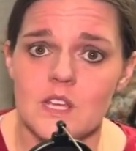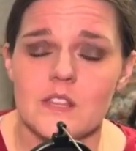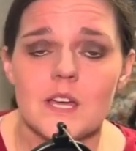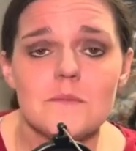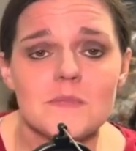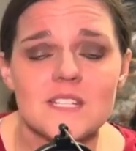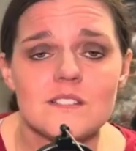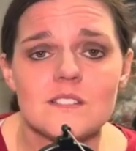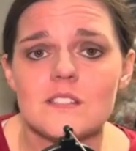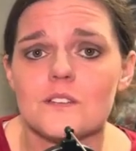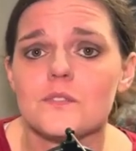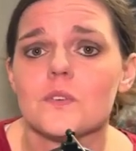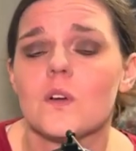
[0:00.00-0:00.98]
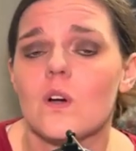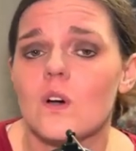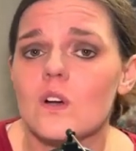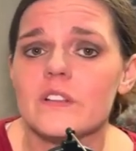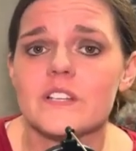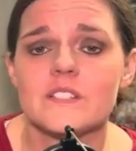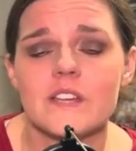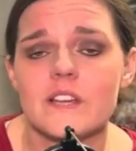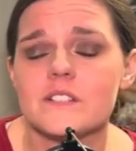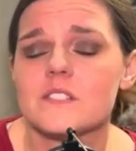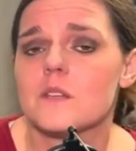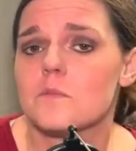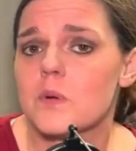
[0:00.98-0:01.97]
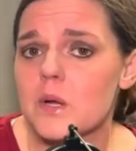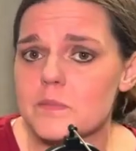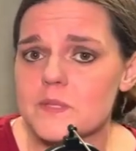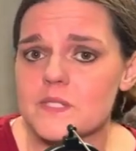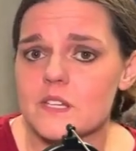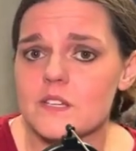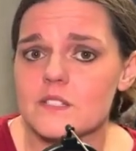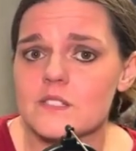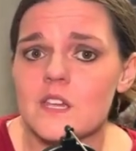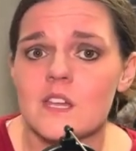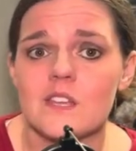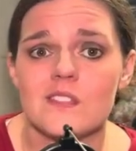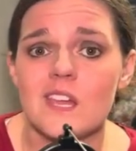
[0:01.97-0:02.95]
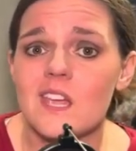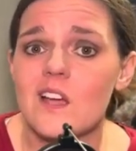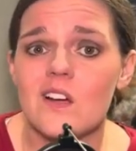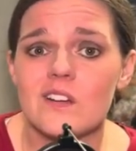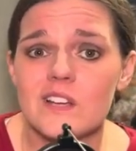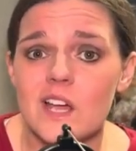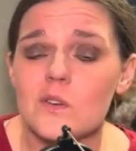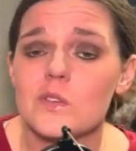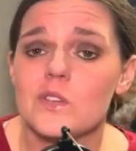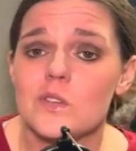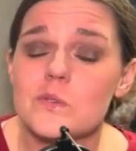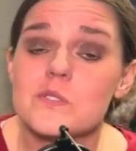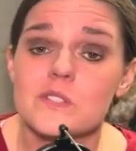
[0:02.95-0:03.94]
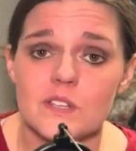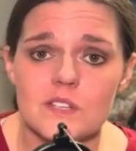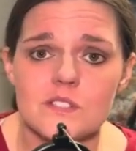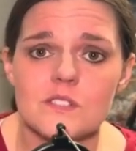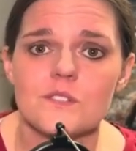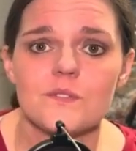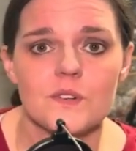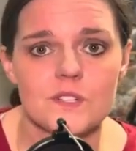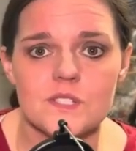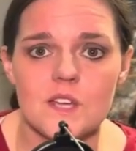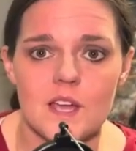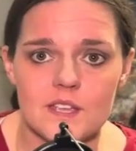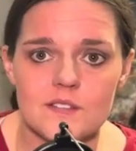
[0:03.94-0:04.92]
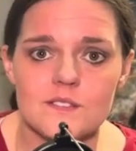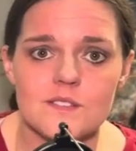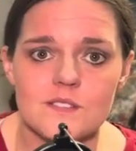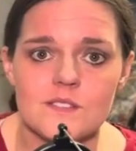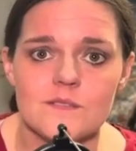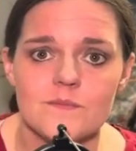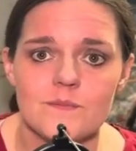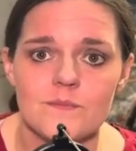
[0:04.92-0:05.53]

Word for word: That means that for all intents and purposes, they are now useless for science.